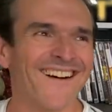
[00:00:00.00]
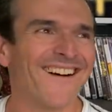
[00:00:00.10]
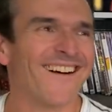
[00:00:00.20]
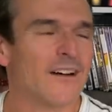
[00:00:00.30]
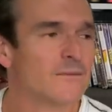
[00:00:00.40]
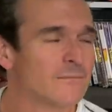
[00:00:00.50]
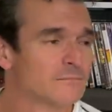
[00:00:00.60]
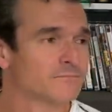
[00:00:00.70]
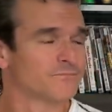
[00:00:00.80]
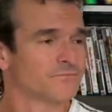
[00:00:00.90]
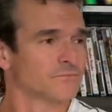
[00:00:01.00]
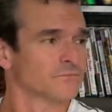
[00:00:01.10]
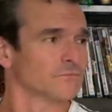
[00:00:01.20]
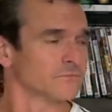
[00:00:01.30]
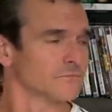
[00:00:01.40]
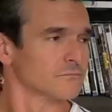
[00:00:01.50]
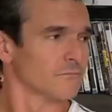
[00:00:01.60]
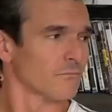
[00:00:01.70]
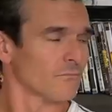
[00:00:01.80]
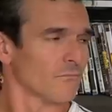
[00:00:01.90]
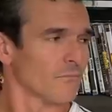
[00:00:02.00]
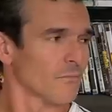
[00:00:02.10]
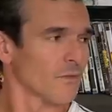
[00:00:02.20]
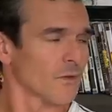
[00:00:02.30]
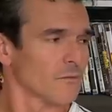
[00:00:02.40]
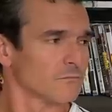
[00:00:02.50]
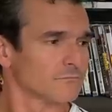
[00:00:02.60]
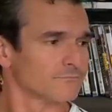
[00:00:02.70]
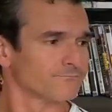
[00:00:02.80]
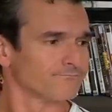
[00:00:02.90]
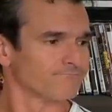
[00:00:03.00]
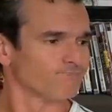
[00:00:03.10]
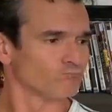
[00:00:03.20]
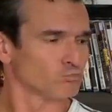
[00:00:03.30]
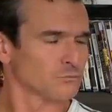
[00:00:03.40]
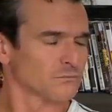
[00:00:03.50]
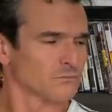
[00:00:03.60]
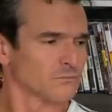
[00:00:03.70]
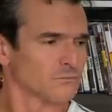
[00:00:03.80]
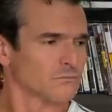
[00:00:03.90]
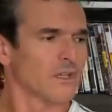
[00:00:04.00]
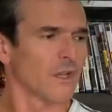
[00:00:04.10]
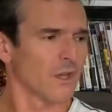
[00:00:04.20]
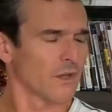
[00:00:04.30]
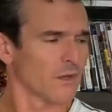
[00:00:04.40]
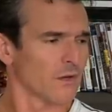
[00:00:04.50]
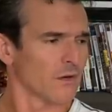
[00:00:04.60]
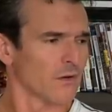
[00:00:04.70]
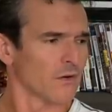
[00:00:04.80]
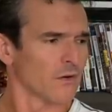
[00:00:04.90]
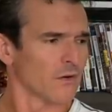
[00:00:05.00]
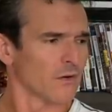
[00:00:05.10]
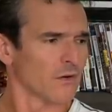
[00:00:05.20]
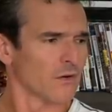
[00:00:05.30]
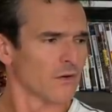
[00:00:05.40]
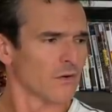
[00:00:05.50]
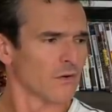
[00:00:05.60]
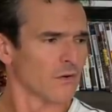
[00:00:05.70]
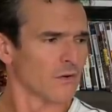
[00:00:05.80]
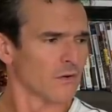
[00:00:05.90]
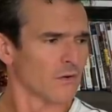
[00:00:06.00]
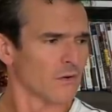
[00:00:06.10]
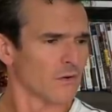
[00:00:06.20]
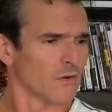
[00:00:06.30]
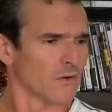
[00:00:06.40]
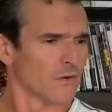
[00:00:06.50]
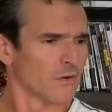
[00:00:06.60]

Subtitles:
This person isn't speaking.